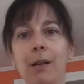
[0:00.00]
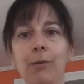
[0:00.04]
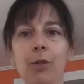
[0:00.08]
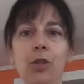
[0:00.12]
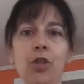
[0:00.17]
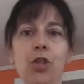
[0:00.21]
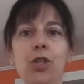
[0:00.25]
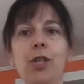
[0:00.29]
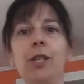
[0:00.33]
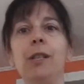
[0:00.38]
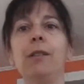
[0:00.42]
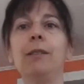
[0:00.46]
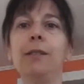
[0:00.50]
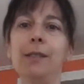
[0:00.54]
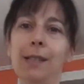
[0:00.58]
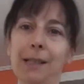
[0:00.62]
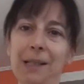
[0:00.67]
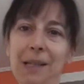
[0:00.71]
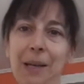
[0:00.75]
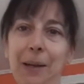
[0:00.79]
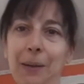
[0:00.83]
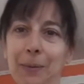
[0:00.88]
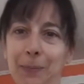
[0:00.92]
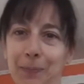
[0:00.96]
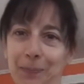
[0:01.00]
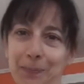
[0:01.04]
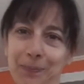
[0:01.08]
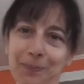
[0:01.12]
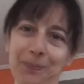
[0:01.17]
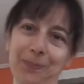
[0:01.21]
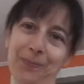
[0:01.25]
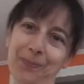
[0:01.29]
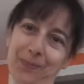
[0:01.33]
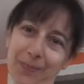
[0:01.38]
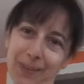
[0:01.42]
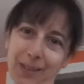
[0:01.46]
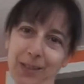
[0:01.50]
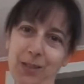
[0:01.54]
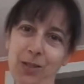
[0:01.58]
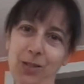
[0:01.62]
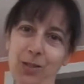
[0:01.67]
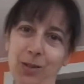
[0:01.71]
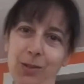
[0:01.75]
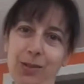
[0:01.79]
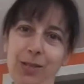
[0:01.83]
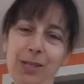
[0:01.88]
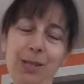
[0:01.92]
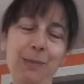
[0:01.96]
shielding him,
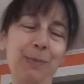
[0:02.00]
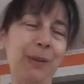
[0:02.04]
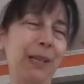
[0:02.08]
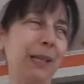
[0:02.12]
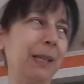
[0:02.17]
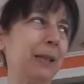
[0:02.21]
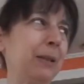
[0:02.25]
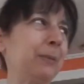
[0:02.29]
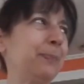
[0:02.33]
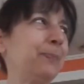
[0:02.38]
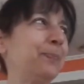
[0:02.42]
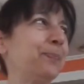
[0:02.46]
so to speak.